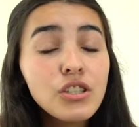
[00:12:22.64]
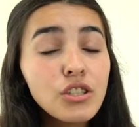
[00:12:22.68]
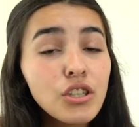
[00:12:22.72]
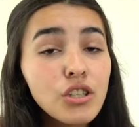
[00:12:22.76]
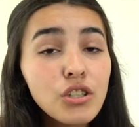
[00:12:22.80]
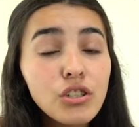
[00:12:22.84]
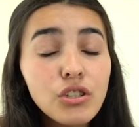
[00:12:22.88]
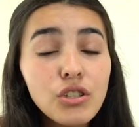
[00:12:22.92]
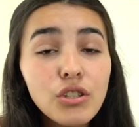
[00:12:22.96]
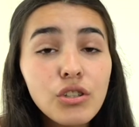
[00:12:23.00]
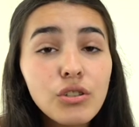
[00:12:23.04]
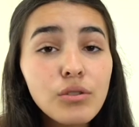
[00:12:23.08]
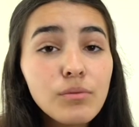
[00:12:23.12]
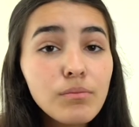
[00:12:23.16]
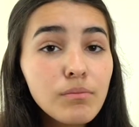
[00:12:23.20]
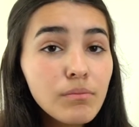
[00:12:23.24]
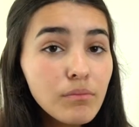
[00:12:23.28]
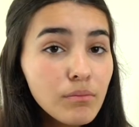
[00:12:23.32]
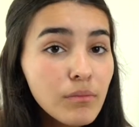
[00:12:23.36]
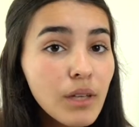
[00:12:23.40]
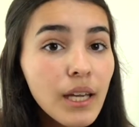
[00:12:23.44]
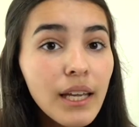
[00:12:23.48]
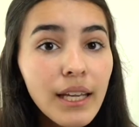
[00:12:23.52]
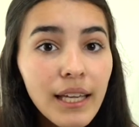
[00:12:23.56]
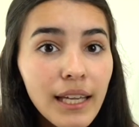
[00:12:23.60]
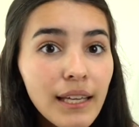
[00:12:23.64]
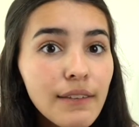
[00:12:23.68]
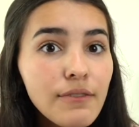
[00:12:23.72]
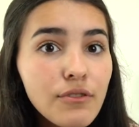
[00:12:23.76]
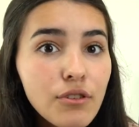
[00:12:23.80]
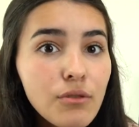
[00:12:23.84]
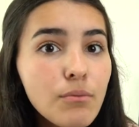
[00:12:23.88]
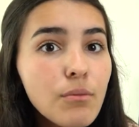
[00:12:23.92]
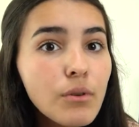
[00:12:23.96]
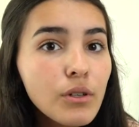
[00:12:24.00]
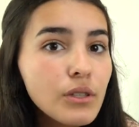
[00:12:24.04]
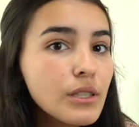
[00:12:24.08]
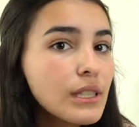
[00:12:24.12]
It
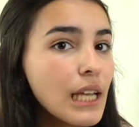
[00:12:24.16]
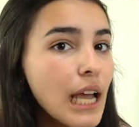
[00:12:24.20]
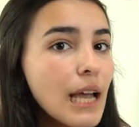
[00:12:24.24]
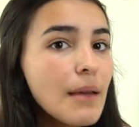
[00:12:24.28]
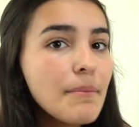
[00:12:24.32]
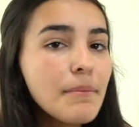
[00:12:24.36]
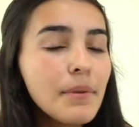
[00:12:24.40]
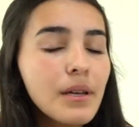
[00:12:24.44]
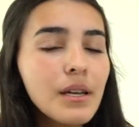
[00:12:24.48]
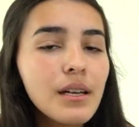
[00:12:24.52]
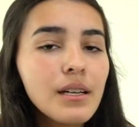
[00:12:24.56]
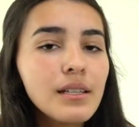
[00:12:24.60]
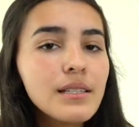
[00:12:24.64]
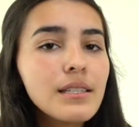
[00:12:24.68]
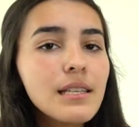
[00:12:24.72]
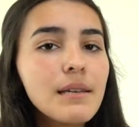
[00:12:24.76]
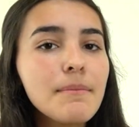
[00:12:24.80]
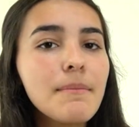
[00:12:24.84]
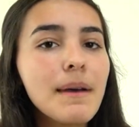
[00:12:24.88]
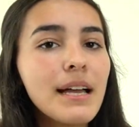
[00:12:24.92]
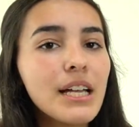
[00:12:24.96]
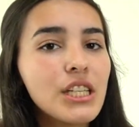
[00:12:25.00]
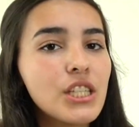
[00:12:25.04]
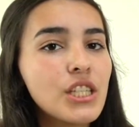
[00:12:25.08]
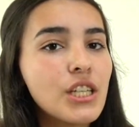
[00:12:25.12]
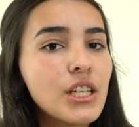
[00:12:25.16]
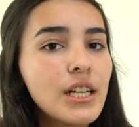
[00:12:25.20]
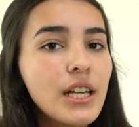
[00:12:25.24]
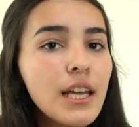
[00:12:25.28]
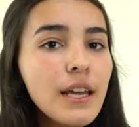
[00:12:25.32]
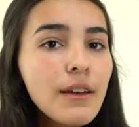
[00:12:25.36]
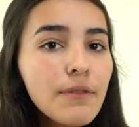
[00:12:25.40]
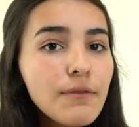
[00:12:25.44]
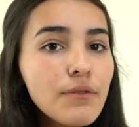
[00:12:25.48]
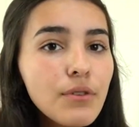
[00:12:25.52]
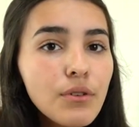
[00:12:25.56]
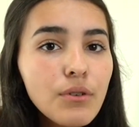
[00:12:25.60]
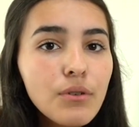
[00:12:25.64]
gives you more time, because imagine
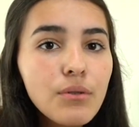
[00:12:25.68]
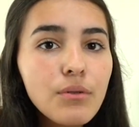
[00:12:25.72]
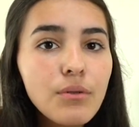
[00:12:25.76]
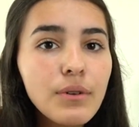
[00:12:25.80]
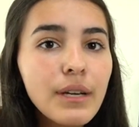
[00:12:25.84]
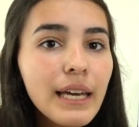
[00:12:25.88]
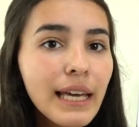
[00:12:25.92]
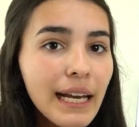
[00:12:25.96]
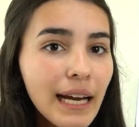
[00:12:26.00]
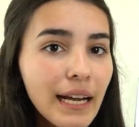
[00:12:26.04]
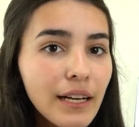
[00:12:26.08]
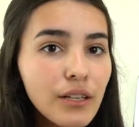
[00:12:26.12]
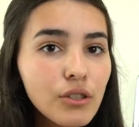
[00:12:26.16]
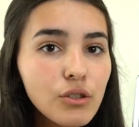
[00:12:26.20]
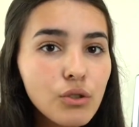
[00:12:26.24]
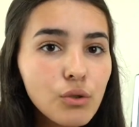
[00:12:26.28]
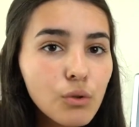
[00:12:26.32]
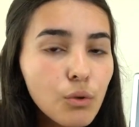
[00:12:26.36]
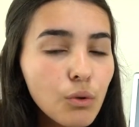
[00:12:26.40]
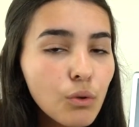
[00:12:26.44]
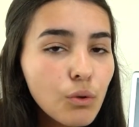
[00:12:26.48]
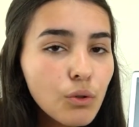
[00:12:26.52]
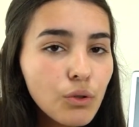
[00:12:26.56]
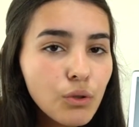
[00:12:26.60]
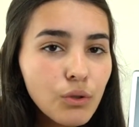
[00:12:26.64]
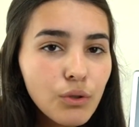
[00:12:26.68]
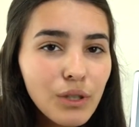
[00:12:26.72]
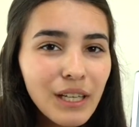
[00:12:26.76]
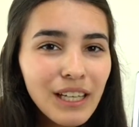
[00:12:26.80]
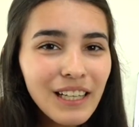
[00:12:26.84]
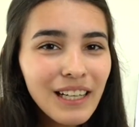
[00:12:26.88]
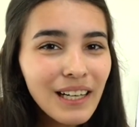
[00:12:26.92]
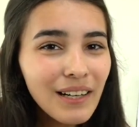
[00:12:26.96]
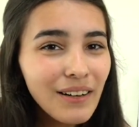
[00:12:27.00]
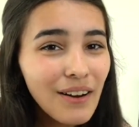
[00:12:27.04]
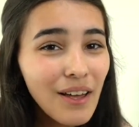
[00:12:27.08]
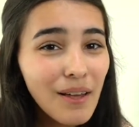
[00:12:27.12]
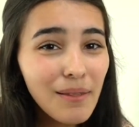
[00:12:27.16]
if you get out of school, you
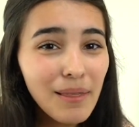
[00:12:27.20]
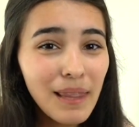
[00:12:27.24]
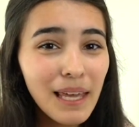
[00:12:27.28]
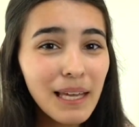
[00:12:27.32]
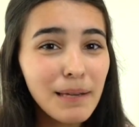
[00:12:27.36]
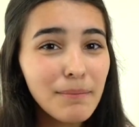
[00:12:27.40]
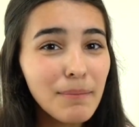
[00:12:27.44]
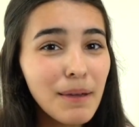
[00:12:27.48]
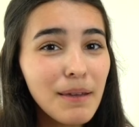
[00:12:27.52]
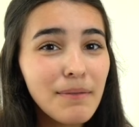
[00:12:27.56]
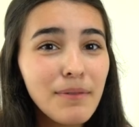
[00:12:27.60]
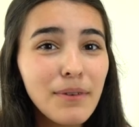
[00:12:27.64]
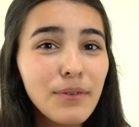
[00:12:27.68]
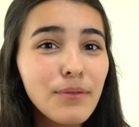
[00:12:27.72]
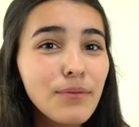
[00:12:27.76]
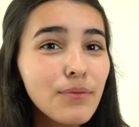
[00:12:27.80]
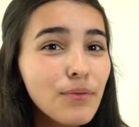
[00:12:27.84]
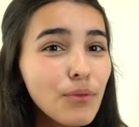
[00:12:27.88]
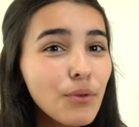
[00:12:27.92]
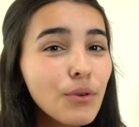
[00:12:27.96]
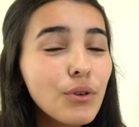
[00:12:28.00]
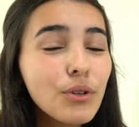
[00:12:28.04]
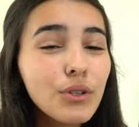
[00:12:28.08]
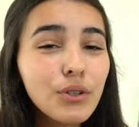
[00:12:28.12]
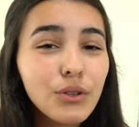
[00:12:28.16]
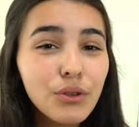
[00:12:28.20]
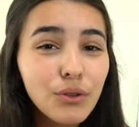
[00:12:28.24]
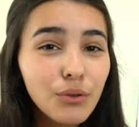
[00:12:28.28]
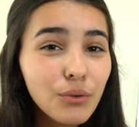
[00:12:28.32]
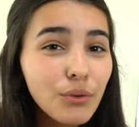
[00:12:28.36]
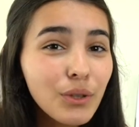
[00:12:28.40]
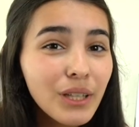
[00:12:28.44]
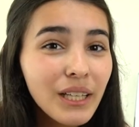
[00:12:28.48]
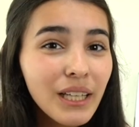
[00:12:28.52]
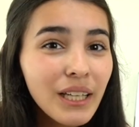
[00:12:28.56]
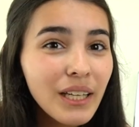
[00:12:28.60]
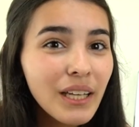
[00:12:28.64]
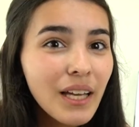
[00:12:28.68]
get out at like maybe 4 or
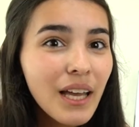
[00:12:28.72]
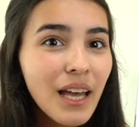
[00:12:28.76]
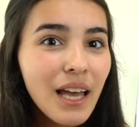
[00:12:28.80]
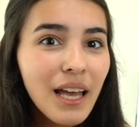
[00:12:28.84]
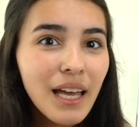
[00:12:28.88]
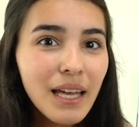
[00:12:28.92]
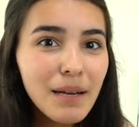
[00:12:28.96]
3.